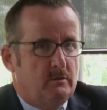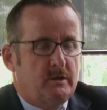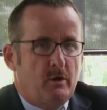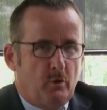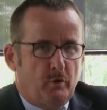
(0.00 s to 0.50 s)

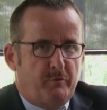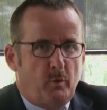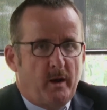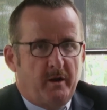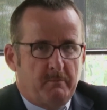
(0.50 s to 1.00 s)
go and look for
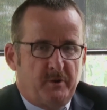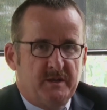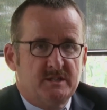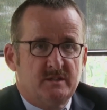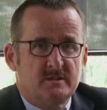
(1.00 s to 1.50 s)
one and a
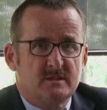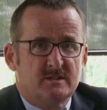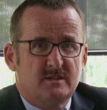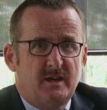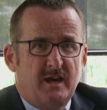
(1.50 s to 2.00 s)
precedence.